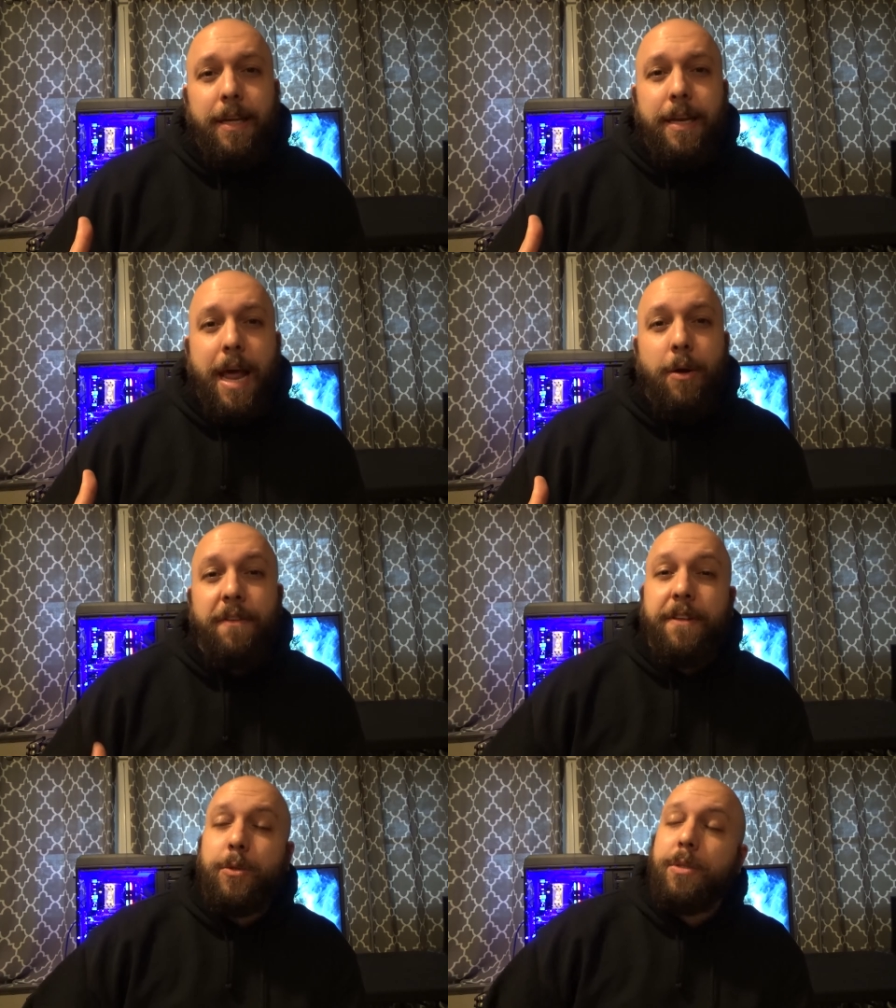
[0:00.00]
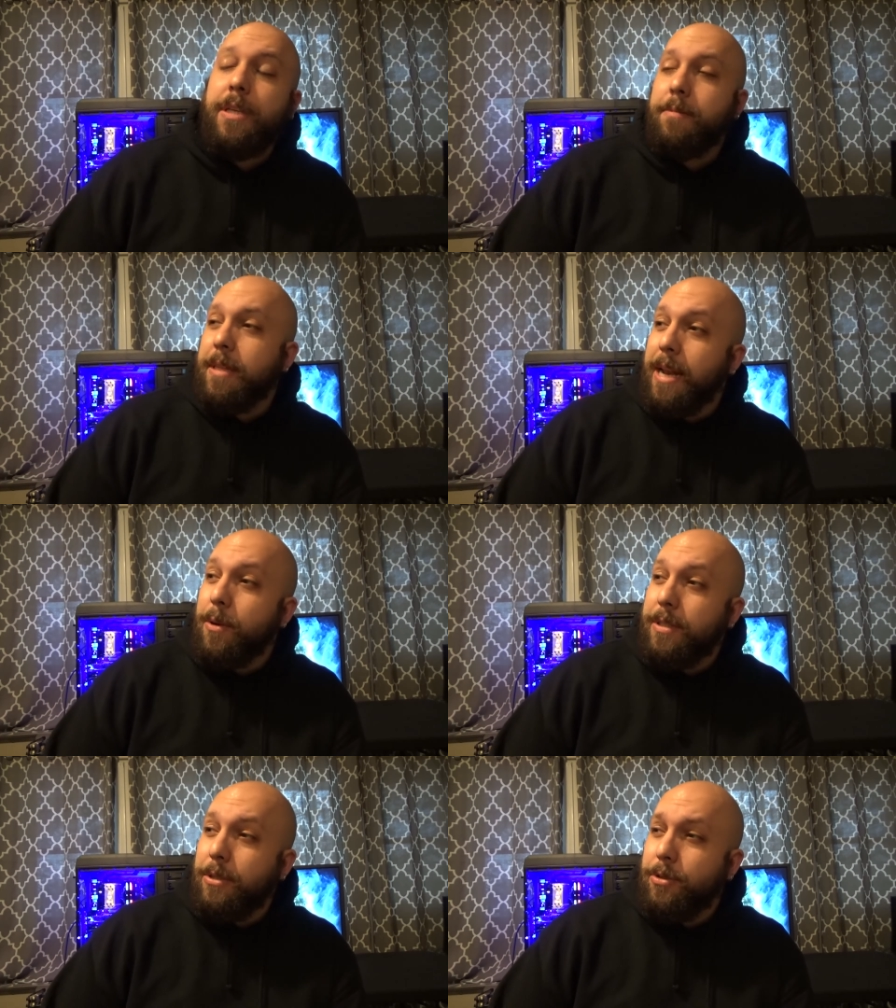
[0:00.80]
Now, if this was something that I
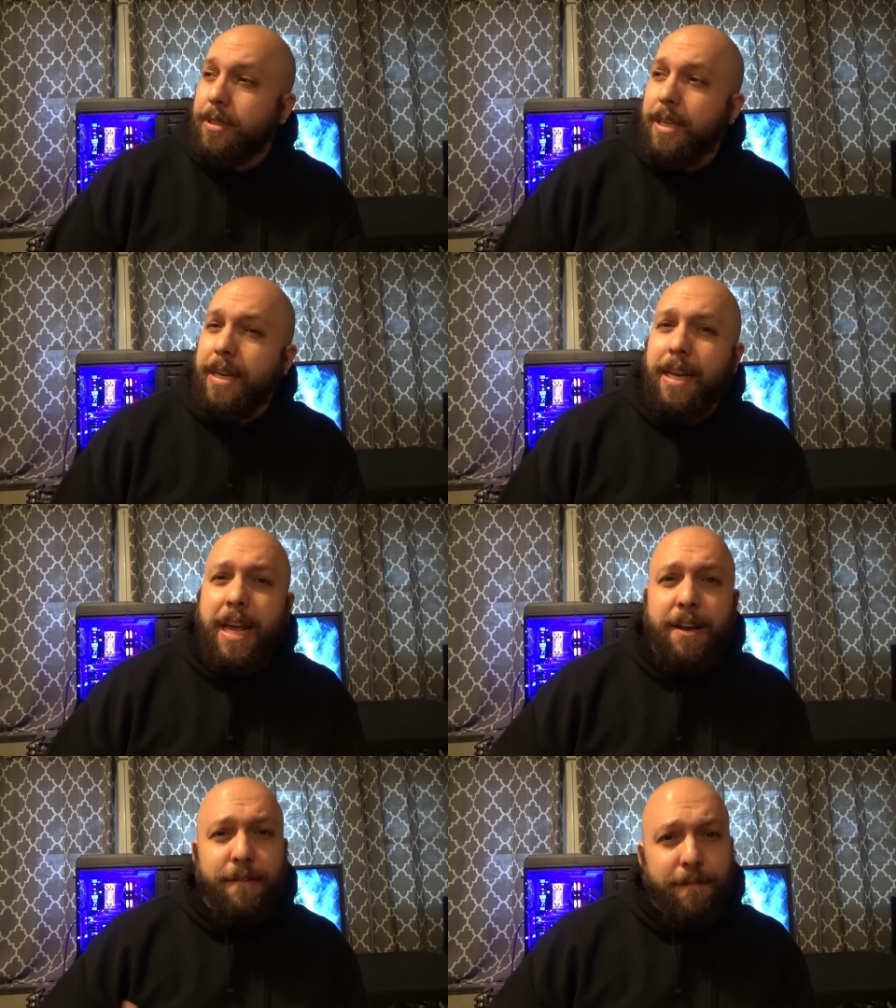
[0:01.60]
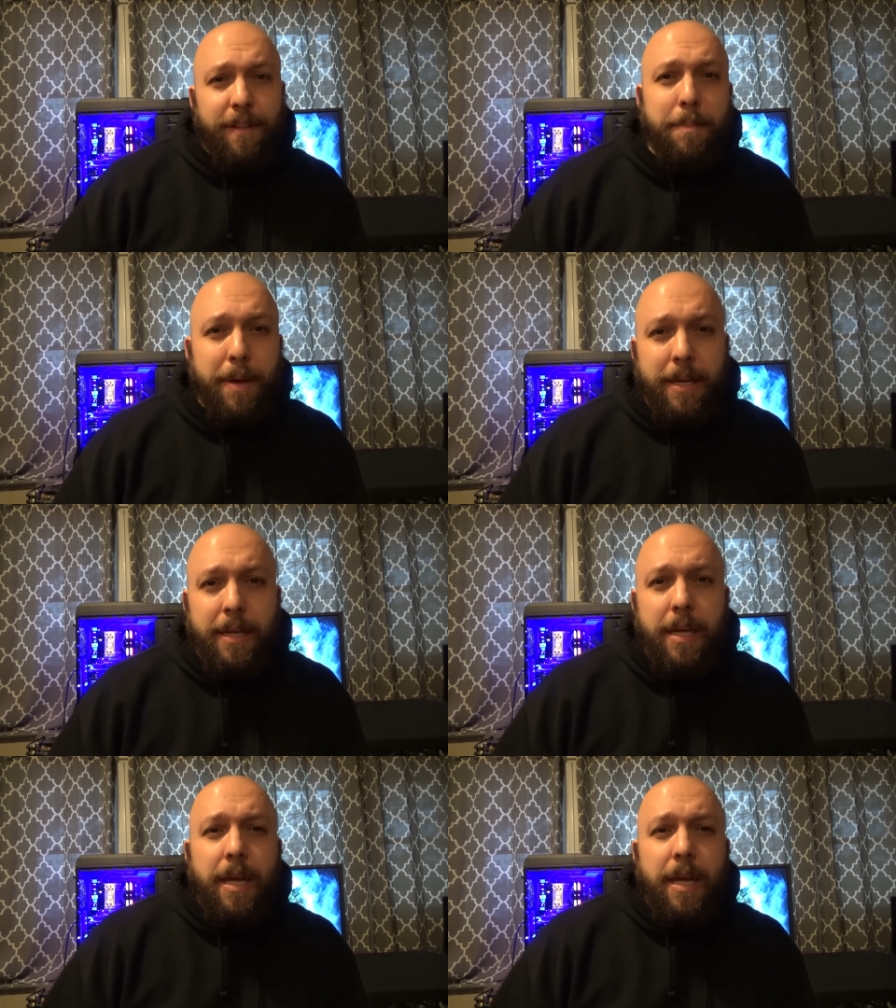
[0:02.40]
was interested in flipping,